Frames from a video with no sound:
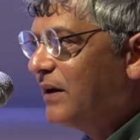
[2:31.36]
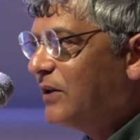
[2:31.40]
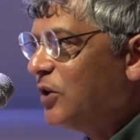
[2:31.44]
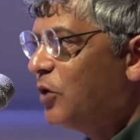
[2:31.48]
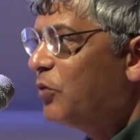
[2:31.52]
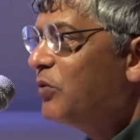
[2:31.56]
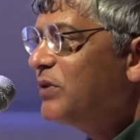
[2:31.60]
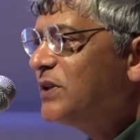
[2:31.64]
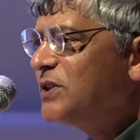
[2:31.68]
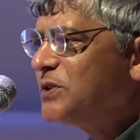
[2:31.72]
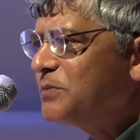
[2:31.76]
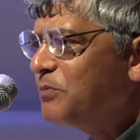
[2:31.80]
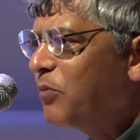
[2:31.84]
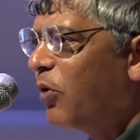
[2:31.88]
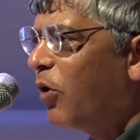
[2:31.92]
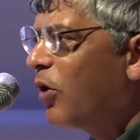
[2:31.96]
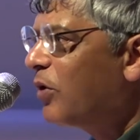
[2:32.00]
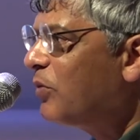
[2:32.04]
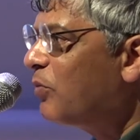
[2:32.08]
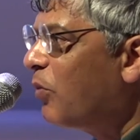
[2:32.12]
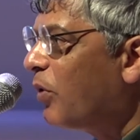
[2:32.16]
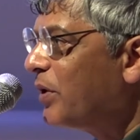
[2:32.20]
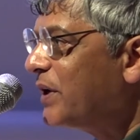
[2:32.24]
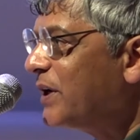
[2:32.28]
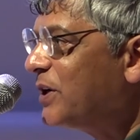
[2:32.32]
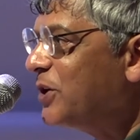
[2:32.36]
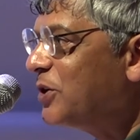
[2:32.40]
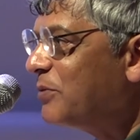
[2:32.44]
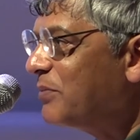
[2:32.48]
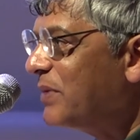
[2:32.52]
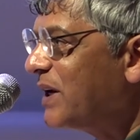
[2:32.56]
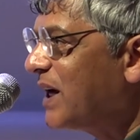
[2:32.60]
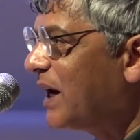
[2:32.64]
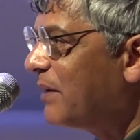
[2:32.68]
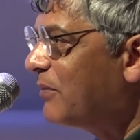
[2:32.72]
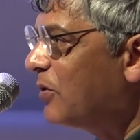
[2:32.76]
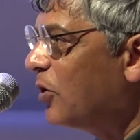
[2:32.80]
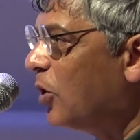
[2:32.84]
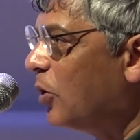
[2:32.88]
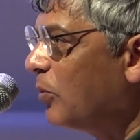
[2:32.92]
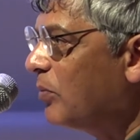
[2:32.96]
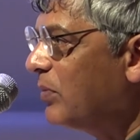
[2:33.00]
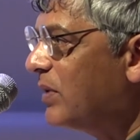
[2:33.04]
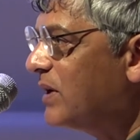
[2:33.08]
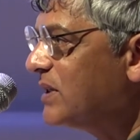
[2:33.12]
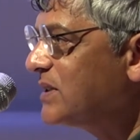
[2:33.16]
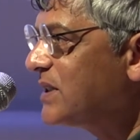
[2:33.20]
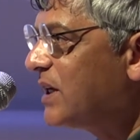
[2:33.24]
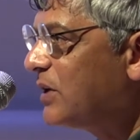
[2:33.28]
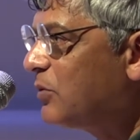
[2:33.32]
no one is born wanting to become
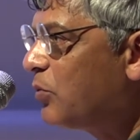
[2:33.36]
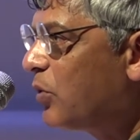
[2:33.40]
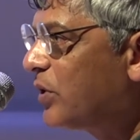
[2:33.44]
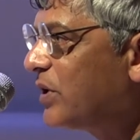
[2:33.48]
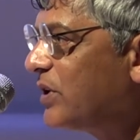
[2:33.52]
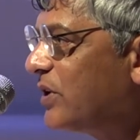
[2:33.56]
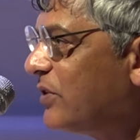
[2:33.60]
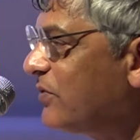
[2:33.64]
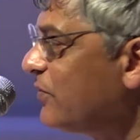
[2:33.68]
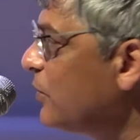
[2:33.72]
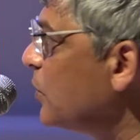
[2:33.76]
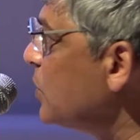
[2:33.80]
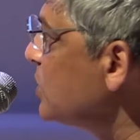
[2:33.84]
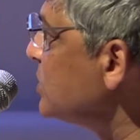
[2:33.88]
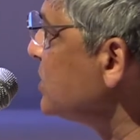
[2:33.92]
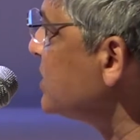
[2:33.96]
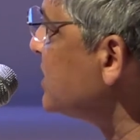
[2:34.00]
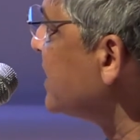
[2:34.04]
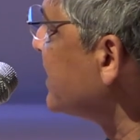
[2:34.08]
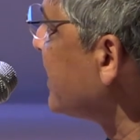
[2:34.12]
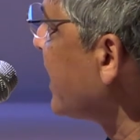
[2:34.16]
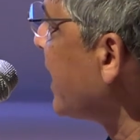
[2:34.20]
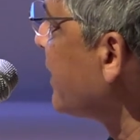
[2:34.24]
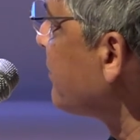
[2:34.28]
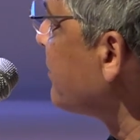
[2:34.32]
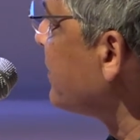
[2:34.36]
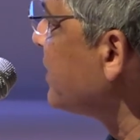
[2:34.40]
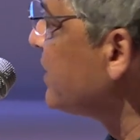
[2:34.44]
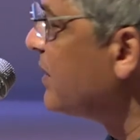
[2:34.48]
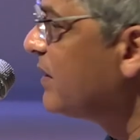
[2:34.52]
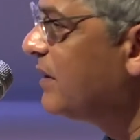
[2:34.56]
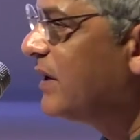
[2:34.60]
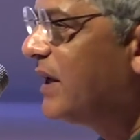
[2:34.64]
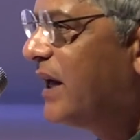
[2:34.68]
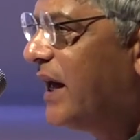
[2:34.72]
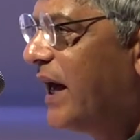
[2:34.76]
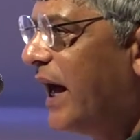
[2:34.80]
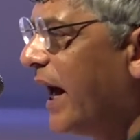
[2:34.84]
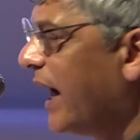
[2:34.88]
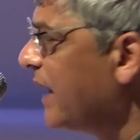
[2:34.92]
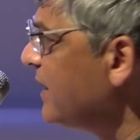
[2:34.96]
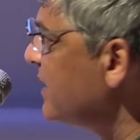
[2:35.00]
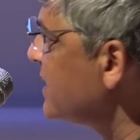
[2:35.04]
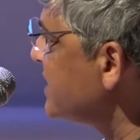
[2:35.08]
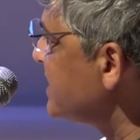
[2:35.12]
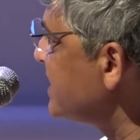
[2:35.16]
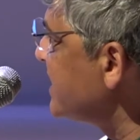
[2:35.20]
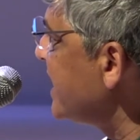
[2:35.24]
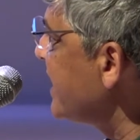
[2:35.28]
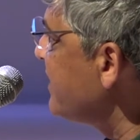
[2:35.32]
homeless and what are the forces that happen. And
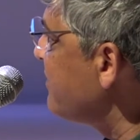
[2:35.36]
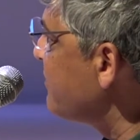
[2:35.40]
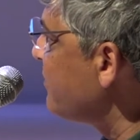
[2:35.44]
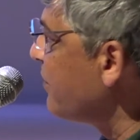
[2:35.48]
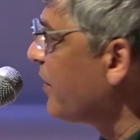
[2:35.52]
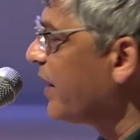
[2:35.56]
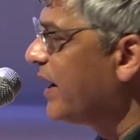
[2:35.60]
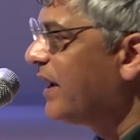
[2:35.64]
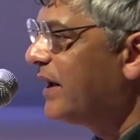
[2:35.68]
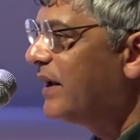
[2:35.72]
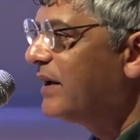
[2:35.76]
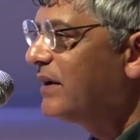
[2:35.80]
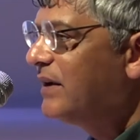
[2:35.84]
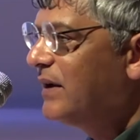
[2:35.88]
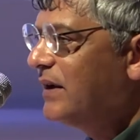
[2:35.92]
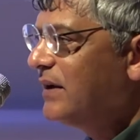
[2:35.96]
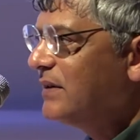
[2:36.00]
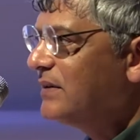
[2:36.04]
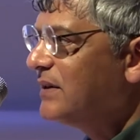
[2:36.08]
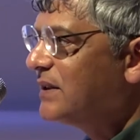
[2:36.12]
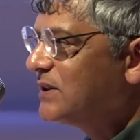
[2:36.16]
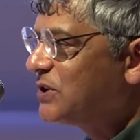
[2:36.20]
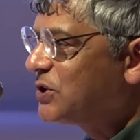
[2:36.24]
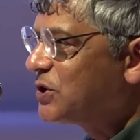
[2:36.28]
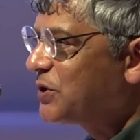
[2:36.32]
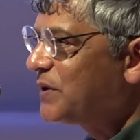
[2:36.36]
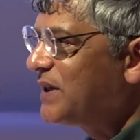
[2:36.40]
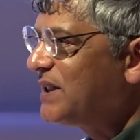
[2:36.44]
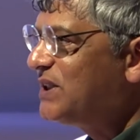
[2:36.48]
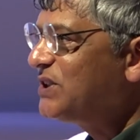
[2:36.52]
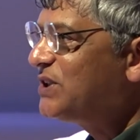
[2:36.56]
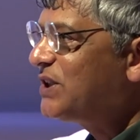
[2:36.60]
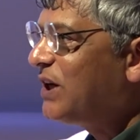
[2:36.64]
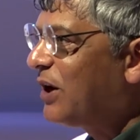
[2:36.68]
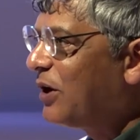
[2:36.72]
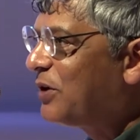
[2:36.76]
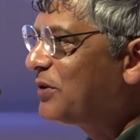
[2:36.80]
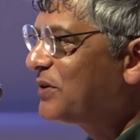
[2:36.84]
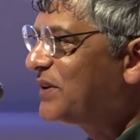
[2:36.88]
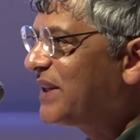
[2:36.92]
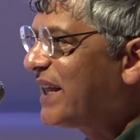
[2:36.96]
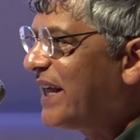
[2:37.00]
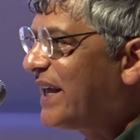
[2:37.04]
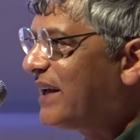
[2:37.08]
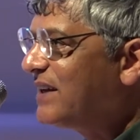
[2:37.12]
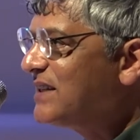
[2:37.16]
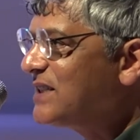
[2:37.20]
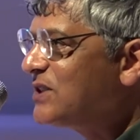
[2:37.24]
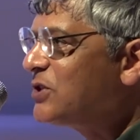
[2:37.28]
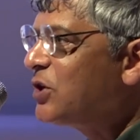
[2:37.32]
the same way, the stranger out
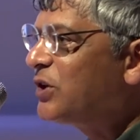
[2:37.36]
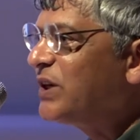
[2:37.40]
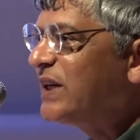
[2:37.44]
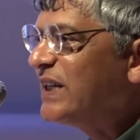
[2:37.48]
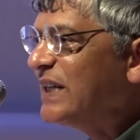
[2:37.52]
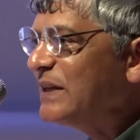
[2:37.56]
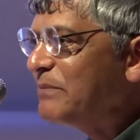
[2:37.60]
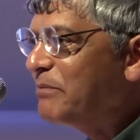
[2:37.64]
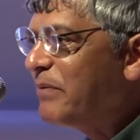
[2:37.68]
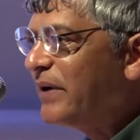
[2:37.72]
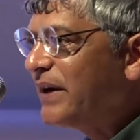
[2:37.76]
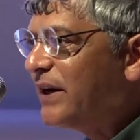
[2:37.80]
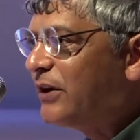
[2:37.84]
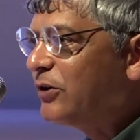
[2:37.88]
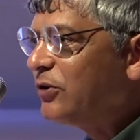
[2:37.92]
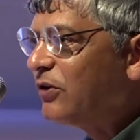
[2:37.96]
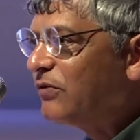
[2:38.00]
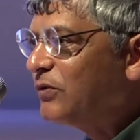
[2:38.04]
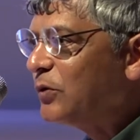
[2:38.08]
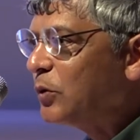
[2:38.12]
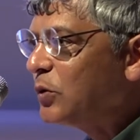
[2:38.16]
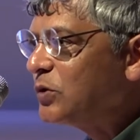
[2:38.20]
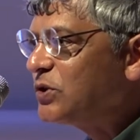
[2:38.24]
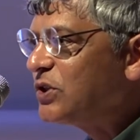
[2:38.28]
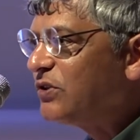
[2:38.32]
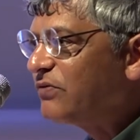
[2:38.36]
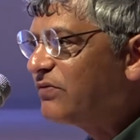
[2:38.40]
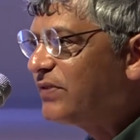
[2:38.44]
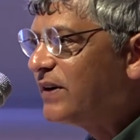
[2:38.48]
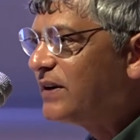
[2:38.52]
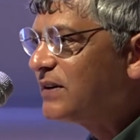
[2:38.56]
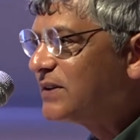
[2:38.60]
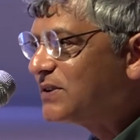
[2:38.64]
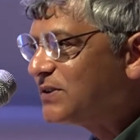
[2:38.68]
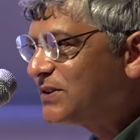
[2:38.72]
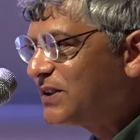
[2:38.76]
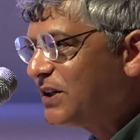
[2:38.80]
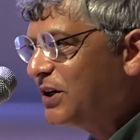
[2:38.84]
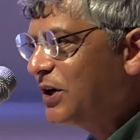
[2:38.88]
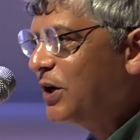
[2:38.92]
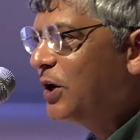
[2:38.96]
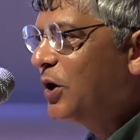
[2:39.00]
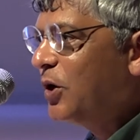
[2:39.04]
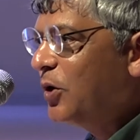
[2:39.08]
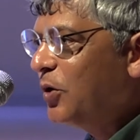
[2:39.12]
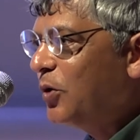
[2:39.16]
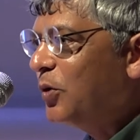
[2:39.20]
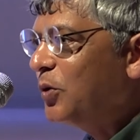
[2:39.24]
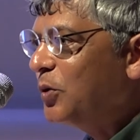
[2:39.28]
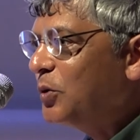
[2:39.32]
there is not independent of those of us
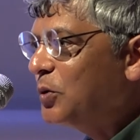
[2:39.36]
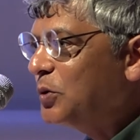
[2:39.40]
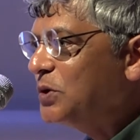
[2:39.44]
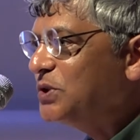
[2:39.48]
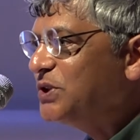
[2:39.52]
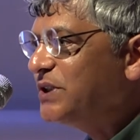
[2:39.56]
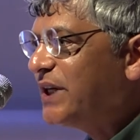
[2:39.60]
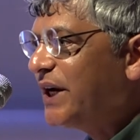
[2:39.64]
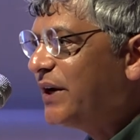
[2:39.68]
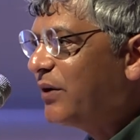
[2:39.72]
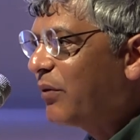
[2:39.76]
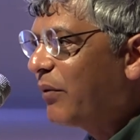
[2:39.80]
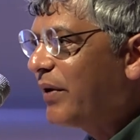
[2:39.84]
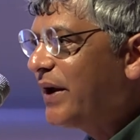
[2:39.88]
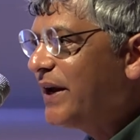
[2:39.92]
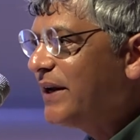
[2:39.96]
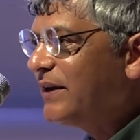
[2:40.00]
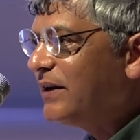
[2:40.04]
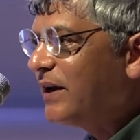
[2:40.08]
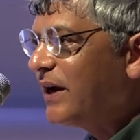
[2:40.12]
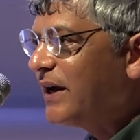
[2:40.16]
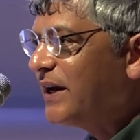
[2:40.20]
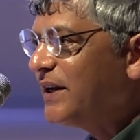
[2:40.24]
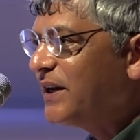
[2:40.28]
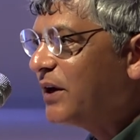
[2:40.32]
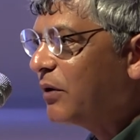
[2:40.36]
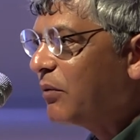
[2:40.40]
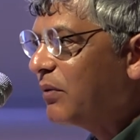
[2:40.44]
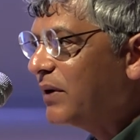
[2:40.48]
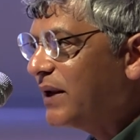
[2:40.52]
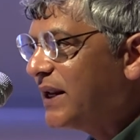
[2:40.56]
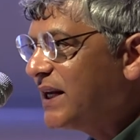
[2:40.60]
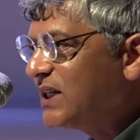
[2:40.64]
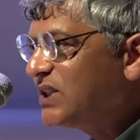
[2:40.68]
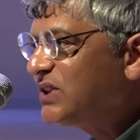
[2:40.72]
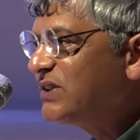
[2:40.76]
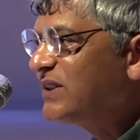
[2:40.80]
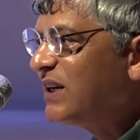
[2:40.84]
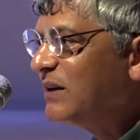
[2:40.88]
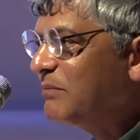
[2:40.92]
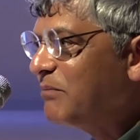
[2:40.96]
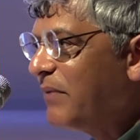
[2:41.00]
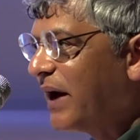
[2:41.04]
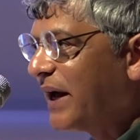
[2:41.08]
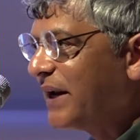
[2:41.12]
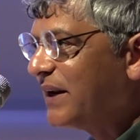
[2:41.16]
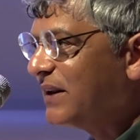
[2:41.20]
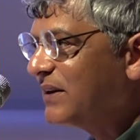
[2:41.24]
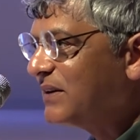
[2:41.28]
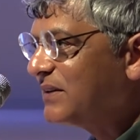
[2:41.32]
who generate in a relational
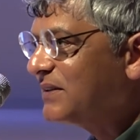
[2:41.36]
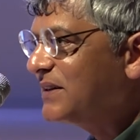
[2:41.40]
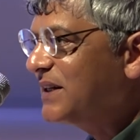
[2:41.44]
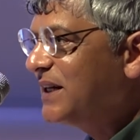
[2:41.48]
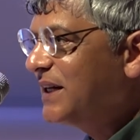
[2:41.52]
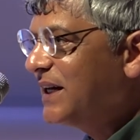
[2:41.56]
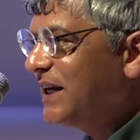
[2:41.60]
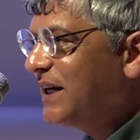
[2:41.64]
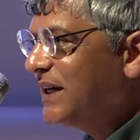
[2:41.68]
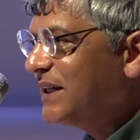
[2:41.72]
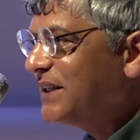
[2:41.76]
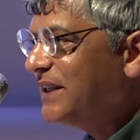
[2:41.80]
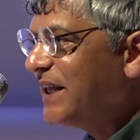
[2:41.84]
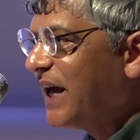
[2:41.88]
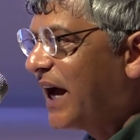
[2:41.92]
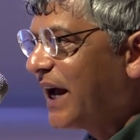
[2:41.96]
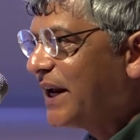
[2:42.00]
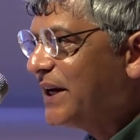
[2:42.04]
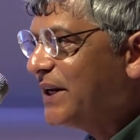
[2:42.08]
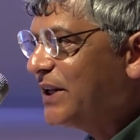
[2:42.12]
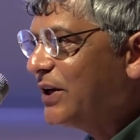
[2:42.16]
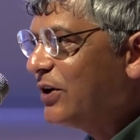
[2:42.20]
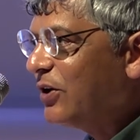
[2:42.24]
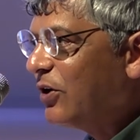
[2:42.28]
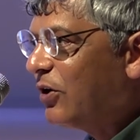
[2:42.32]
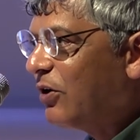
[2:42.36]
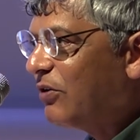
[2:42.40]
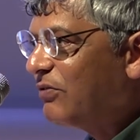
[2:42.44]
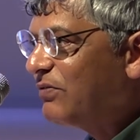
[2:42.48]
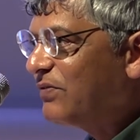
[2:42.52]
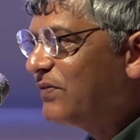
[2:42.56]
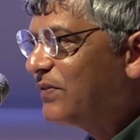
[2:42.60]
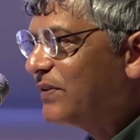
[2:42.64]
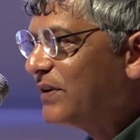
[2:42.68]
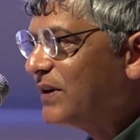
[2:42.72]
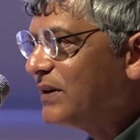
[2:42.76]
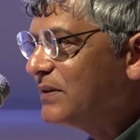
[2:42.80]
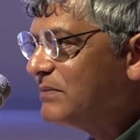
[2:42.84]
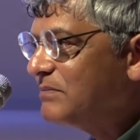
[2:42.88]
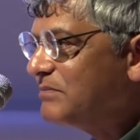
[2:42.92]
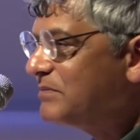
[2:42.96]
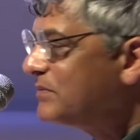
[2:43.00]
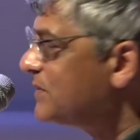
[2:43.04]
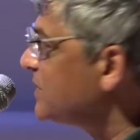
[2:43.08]
manner the idea of uh,